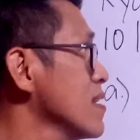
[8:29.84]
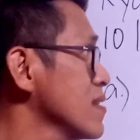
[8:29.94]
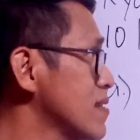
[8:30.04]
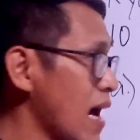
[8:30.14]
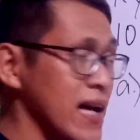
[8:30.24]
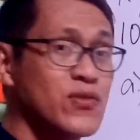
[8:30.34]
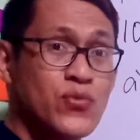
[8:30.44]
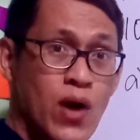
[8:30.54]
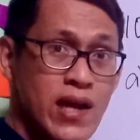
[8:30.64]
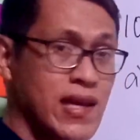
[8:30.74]
than
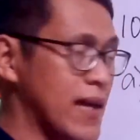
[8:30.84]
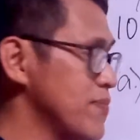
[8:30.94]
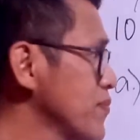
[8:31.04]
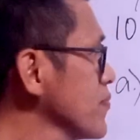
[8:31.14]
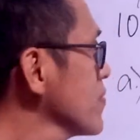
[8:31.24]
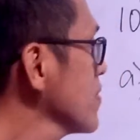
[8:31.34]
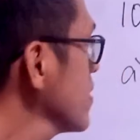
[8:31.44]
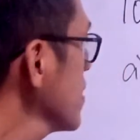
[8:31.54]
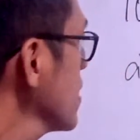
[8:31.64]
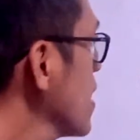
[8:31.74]
Ryan.
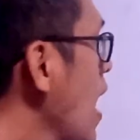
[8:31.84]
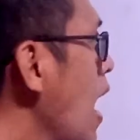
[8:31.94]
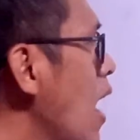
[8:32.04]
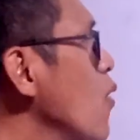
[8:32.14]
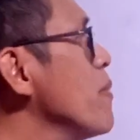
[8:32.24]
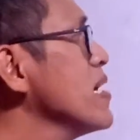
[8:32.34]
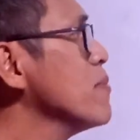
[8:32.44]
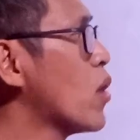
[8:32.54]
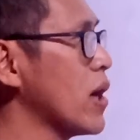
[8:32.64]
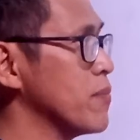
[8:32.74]
How many
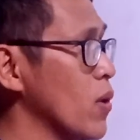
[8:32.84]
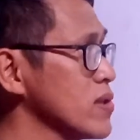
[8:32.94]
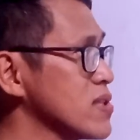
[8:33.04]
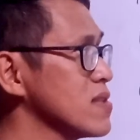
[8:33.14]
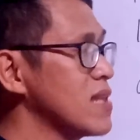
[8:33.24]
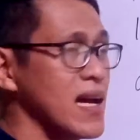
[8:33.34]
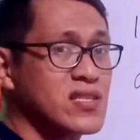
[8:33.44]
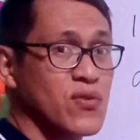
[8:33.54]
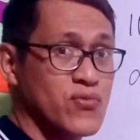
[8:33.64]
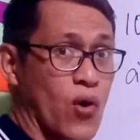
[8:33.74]
marbles
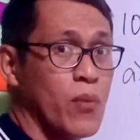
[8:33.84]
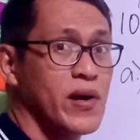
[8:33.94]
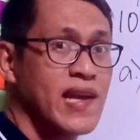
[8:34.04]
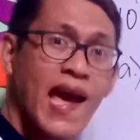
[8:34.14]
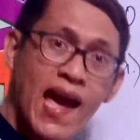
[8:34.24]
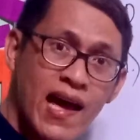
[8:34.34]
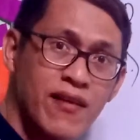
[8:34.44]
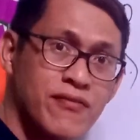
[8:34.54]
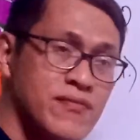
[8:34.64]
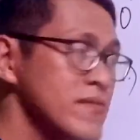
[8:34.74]
does Robert
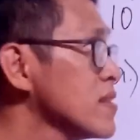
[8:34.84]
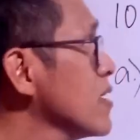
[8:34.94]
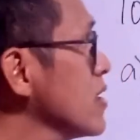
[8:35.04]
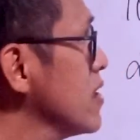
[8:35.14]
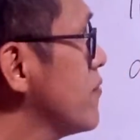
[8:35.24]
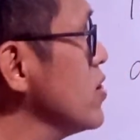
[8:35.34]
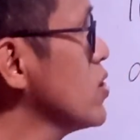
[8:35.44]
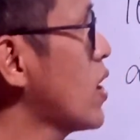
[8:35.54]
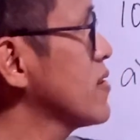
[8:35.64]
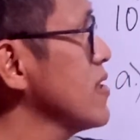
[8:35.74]
have? If you
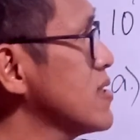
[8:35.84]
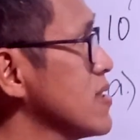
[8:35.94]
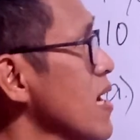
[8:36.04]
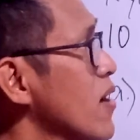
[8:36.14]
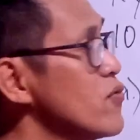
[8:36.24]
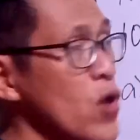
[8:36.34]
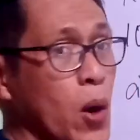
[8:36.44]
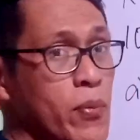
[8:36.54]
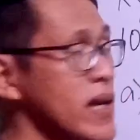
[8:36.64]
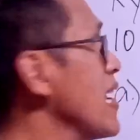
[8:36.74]
notice, Robert